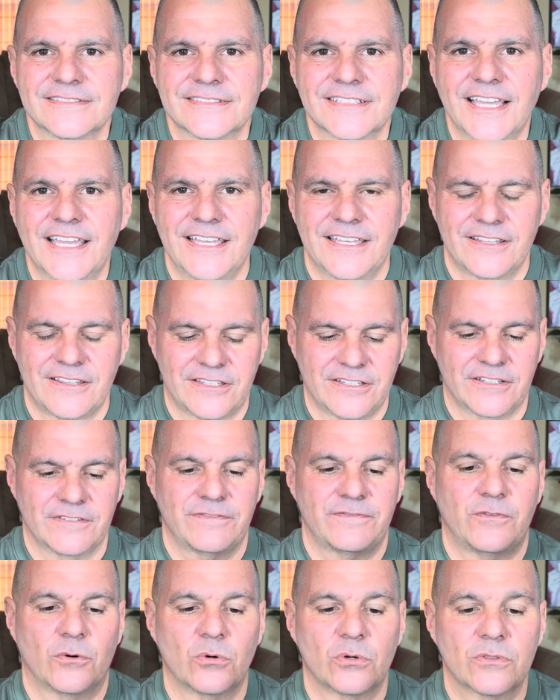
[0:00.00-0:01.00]
And the
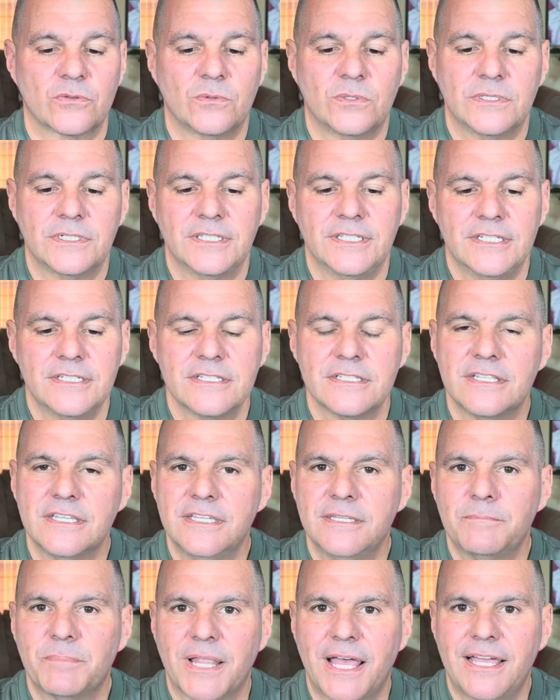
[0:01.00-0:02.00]
fourth one is
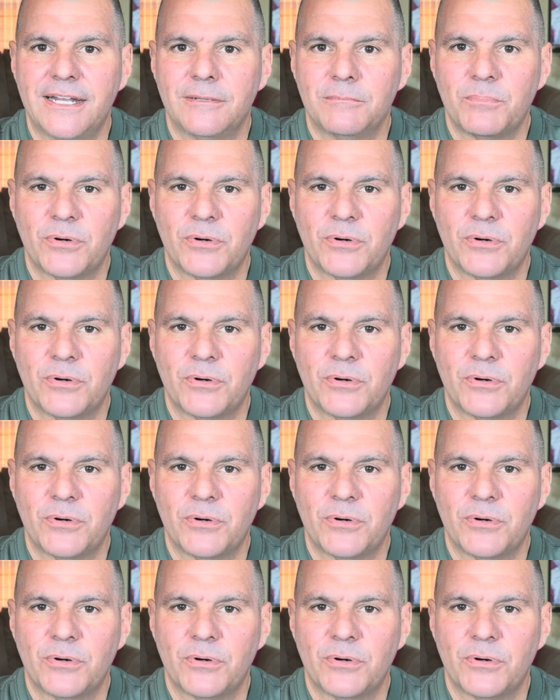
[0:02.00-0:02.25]
the Platinum